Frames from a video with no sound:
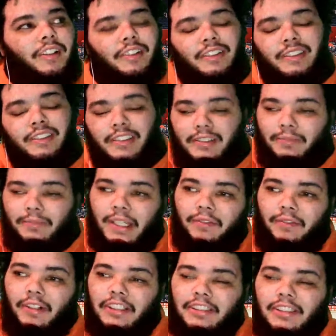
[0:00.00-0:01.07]
man, what
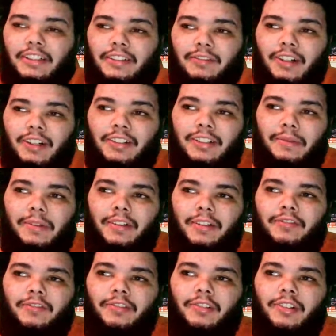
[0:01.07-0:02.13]
are the words I'm looking
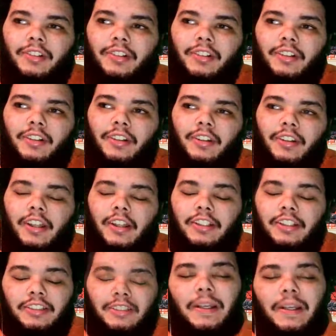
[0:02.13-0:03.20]
for?
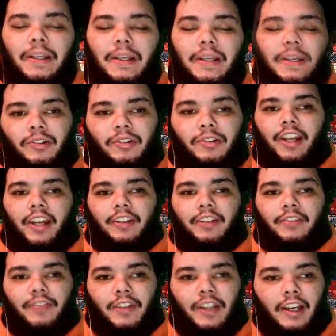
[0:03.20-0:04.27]
Just being more creative,
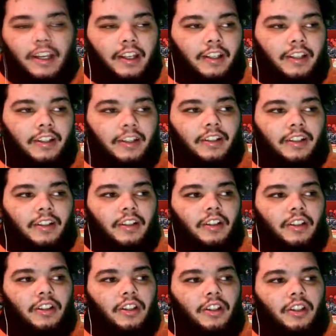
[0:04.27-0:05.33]
like,
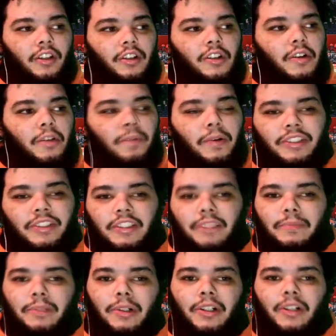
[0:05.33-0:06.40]
pushing the
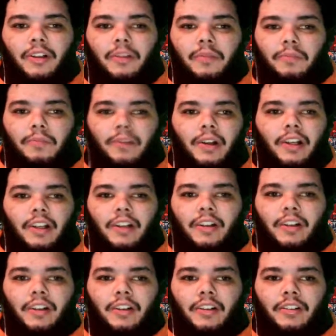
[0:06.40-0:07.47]
ball,
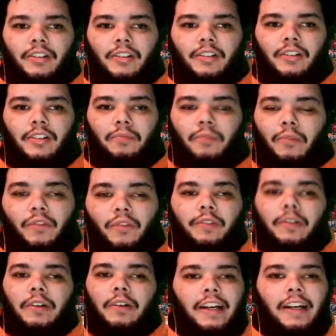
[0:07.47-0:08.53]
moving
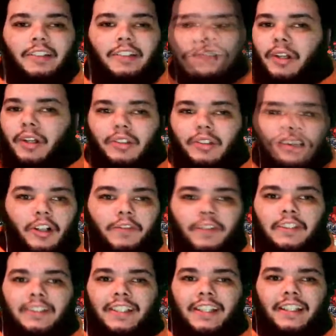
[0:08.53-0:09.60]
without the ball on
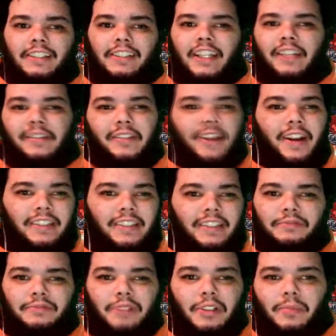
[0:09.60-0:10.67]
offense. Like Jacob Granson was
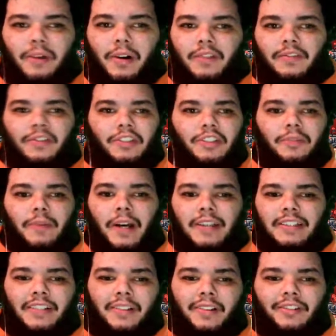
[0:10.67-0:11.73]
putting the ball on the floor.
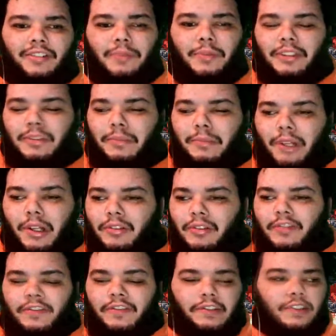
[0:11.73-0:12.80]
DeMonte Williams was putting the ball
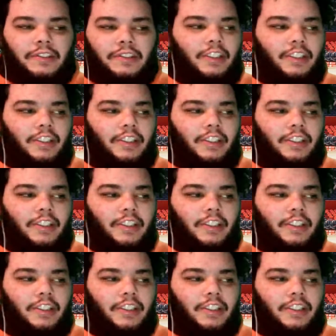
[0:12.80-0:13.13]
on the floor.